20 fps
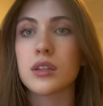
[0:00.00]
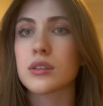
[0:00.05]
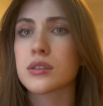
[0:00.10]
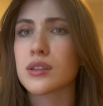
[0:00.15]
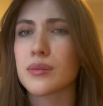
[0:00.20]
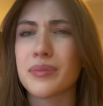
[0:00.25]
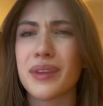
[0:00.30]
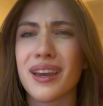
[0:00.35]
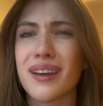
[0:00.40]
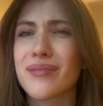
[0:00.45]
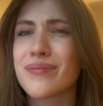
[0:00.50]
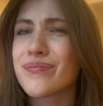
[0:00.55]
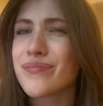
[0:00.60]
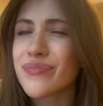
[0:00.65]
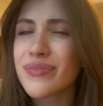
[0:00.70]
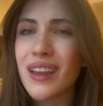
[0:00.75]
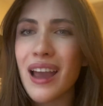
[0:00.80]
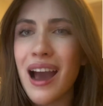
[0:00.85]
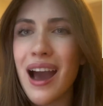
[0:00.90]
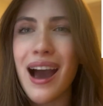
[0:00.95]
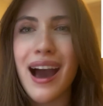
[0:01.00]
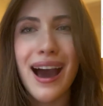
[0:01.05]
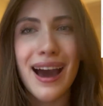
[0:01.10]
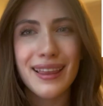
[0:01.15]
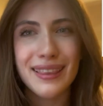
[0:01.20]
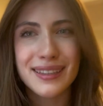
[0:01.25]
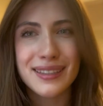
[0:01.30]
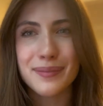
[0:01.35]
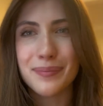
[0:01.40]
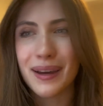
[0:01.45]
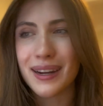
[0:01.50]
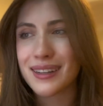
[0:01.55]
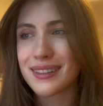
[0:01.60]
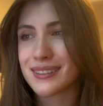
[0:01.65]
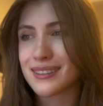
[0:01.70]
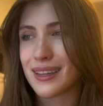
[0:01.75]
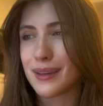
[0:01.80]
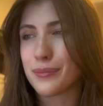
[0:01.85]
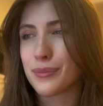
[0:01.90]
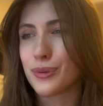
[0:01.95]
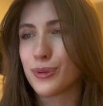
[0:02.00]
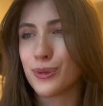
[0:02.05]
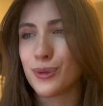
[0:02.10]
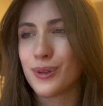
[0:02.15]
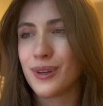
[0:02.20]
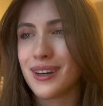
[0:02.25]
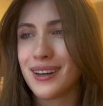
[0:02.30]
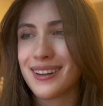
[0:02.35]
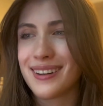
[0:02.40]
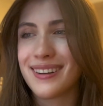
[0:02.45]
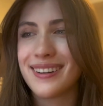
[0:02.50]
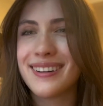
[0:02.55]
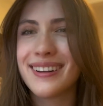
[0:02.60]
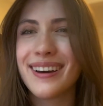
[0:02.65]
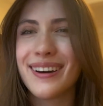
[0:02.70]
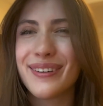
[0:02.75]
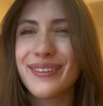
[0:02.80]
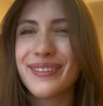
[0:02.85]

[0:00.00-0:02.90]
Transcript: or something. That's a bad example. I don't know.